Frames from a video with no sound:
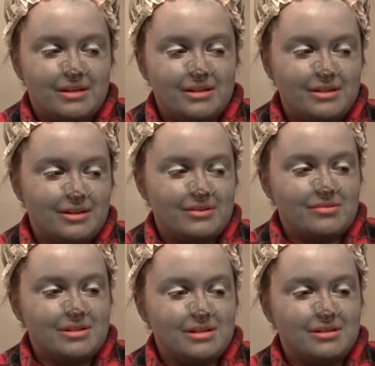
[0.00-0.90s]
you
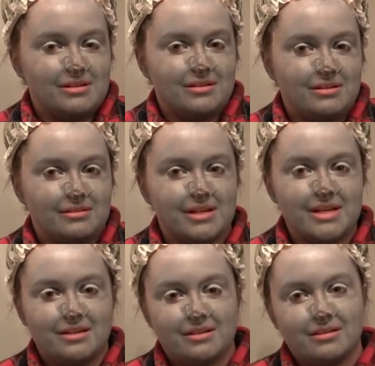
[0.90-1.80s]
know,
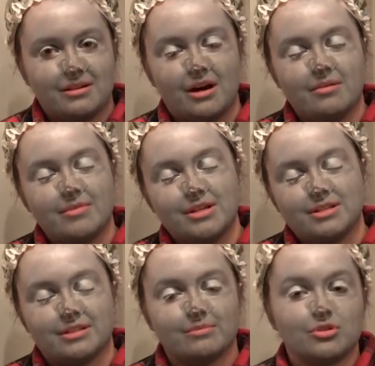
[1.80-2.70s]
like, comment,
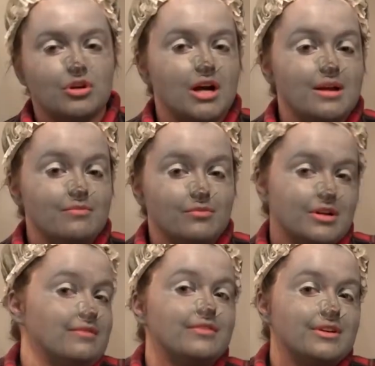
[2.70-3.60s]
subscribe,
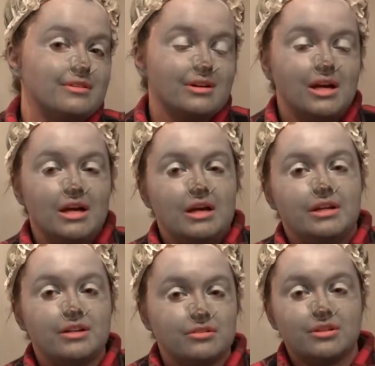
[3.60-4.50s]
whatever
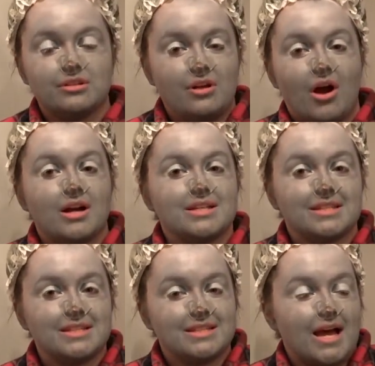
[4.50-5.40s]
your little heart's
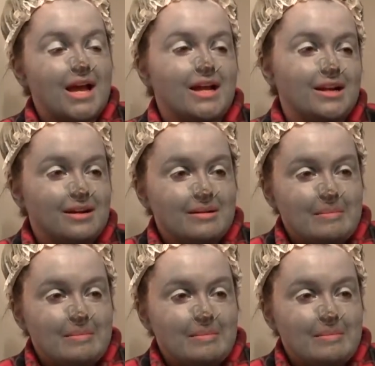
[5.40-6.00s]
desire.